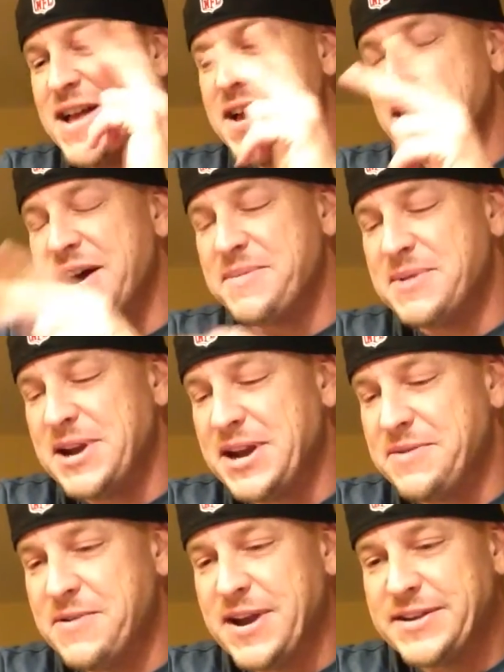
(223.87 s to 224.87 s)
but
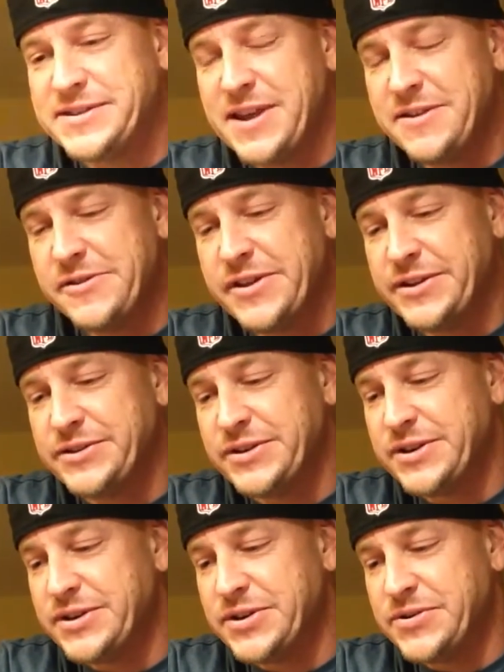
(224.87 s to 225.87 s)
anyways, the other things you
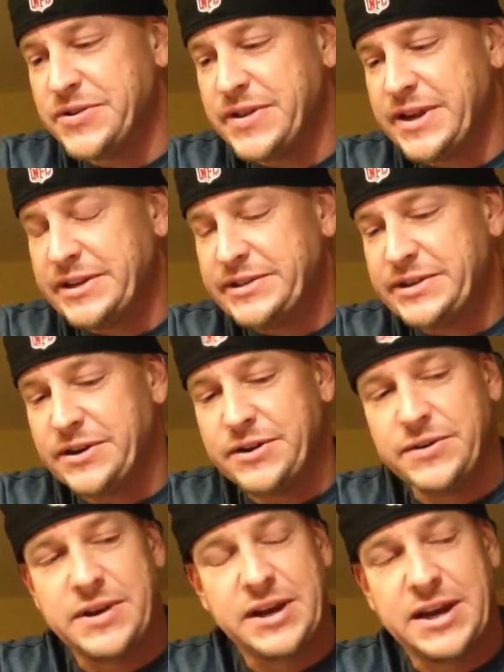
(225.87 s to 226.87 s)
can do in this are
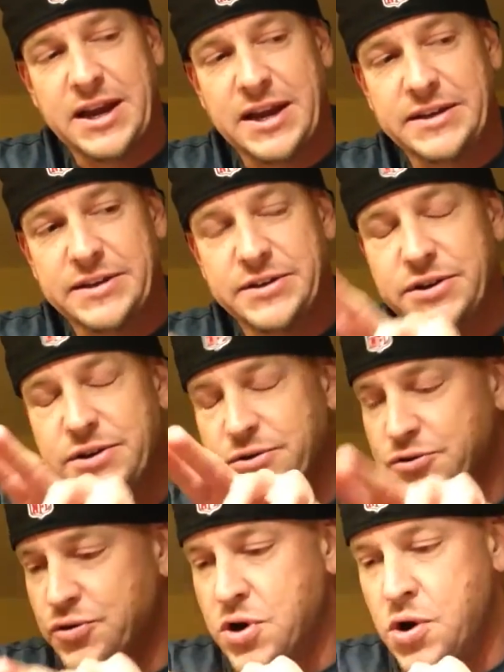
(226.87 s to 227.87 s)
you can connect it to your
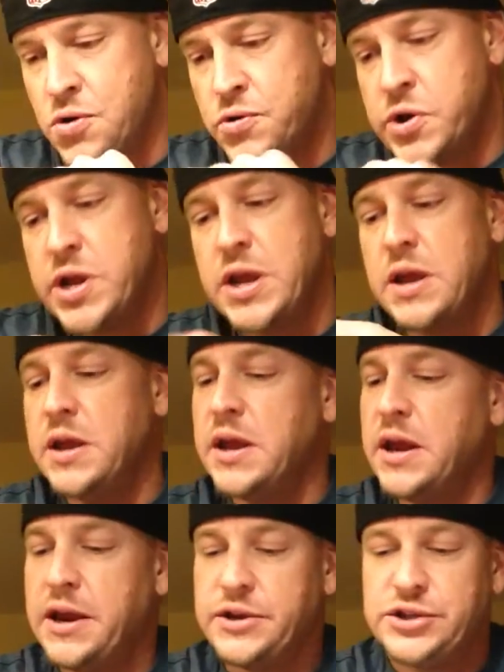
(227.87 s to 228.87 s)
drone
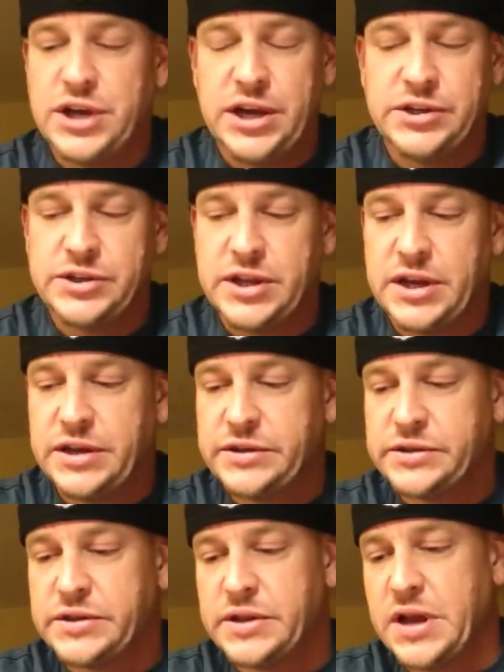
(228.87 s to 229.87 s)
and change things.